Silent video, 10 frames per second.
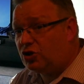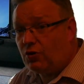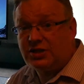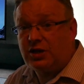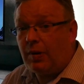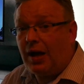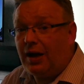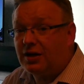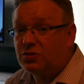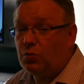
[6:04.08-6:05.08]
Jurassic
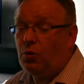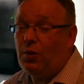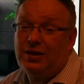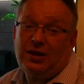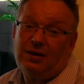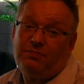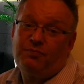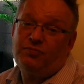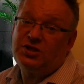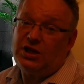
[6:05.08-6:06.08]
Park, where the
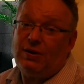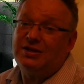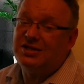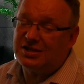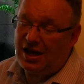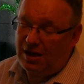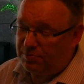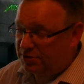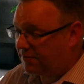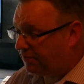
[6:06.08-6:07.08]
T-Rex
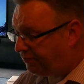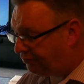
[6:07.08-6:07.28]
escapes.